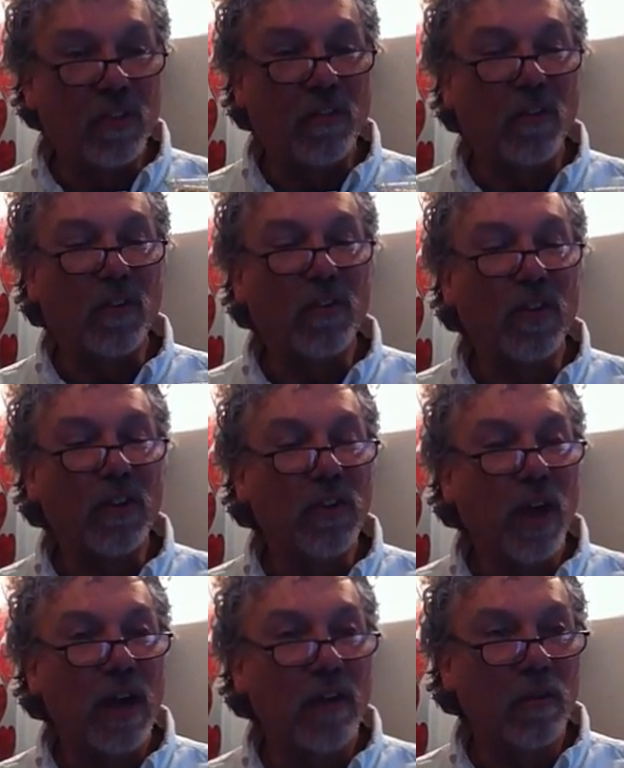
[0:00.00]
This is the first
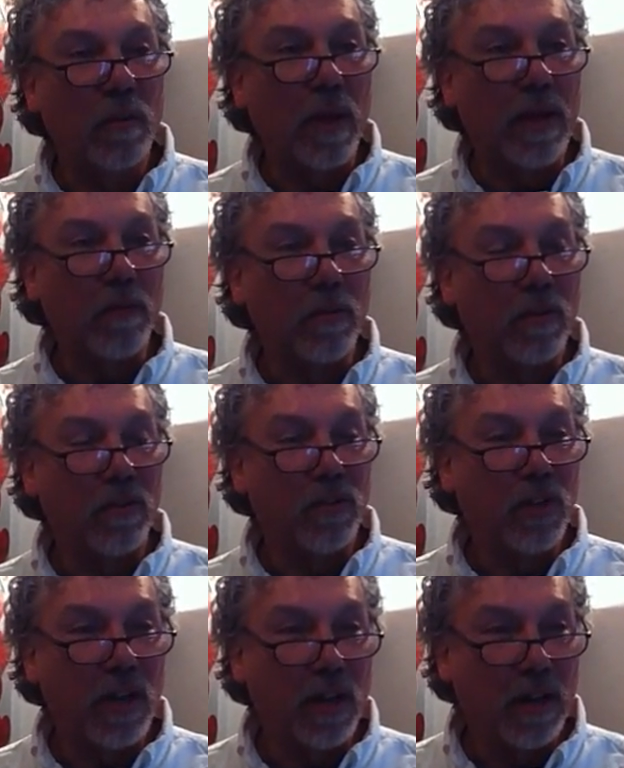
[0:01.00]
thing John ever made with
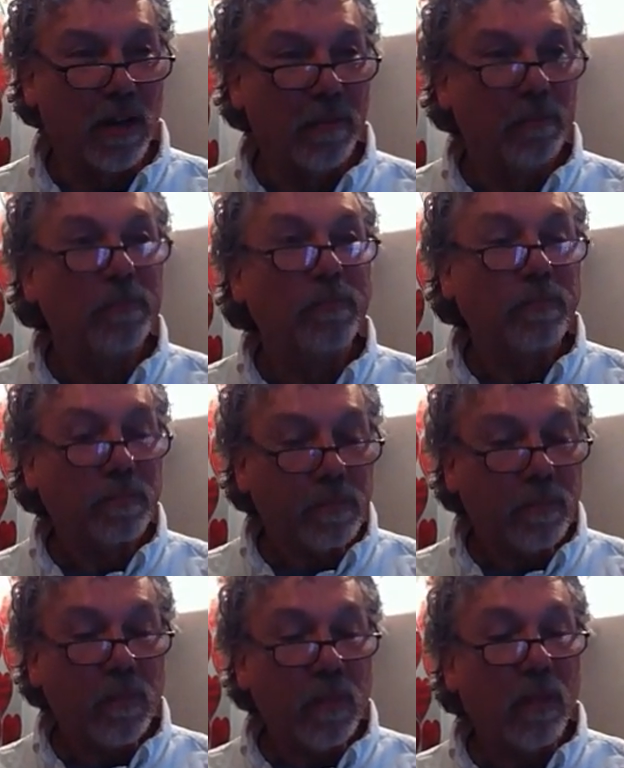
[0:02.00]
gin
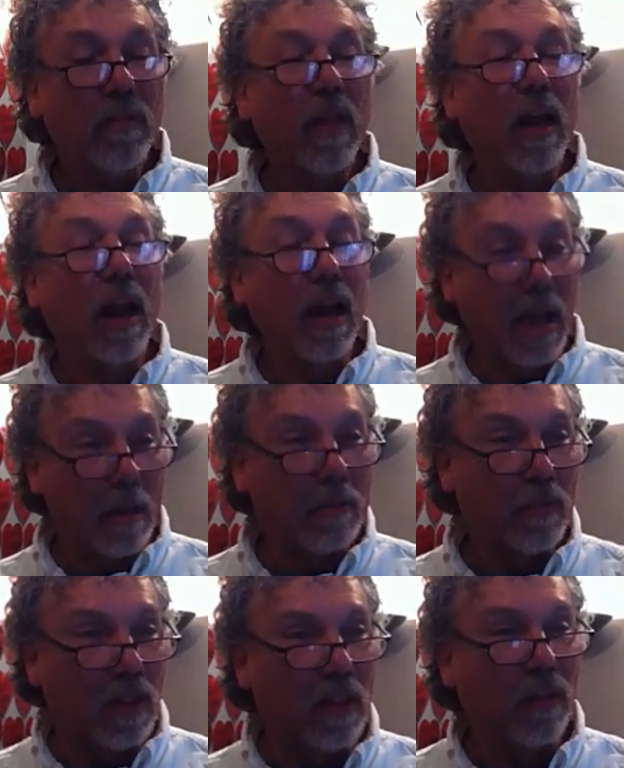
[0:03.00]
that I
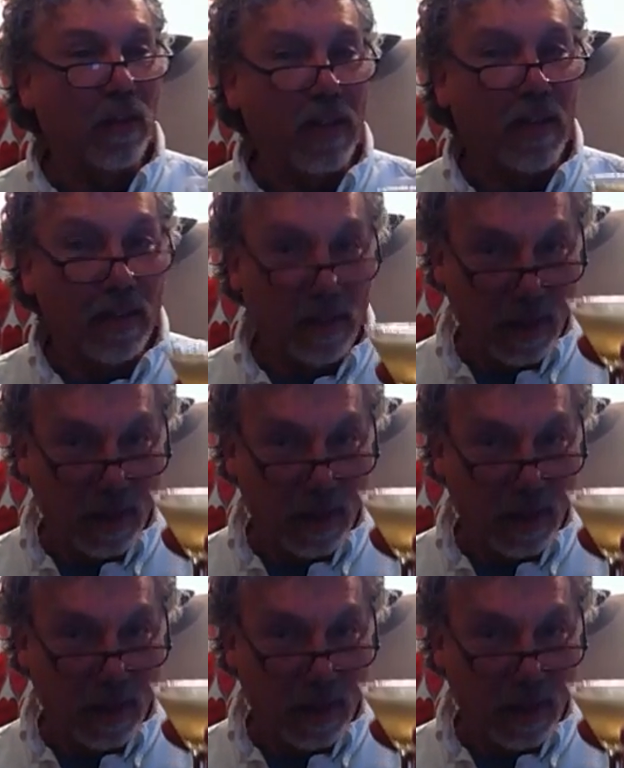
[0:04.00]
absolutely